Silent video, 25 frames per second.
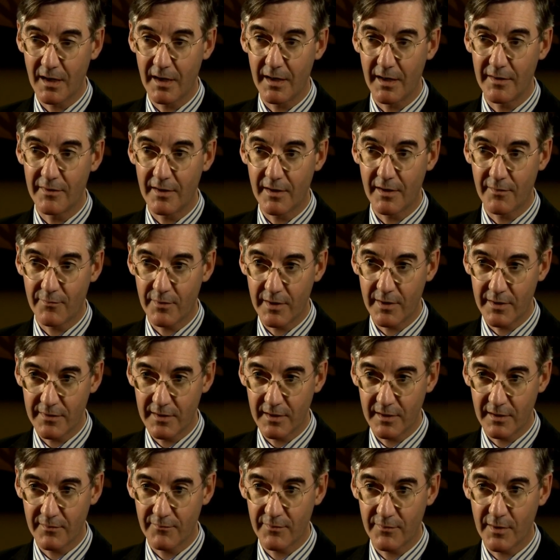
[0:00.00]
And therefore I
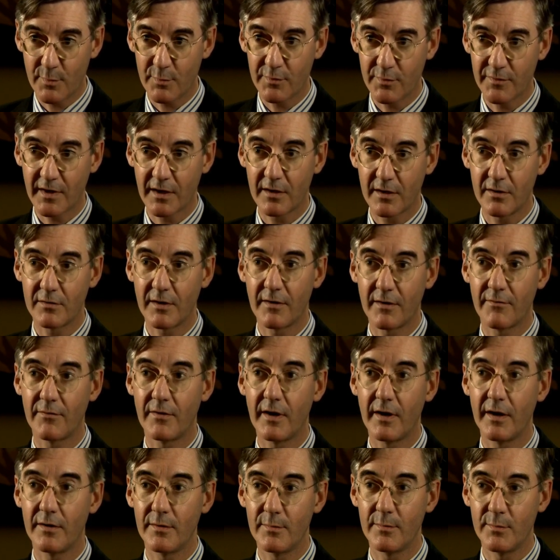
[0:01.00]
think if there were a second
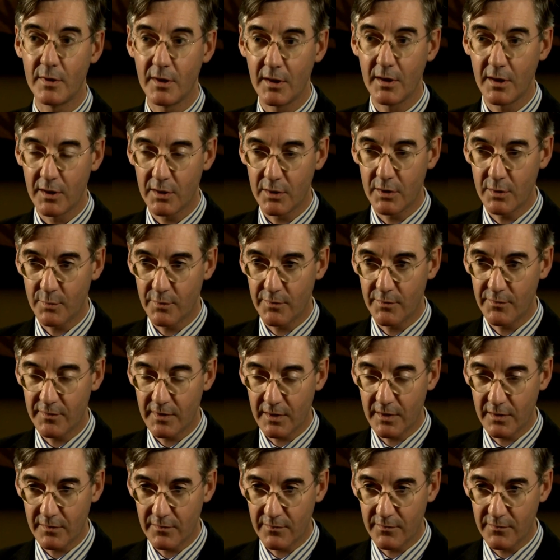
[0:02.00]
referendum, you would
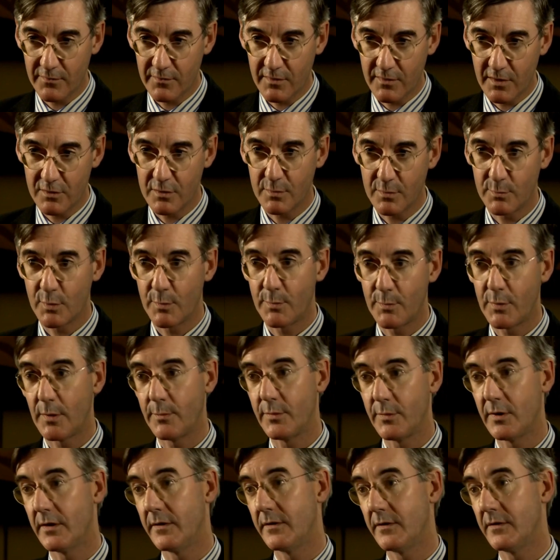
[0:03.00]
see considerable
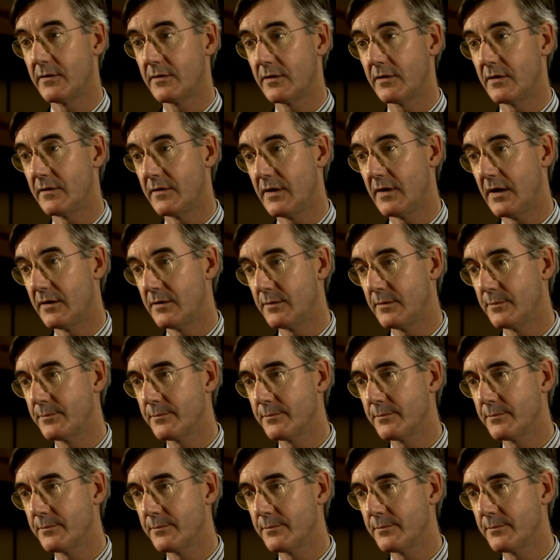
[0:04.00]
popular discontent.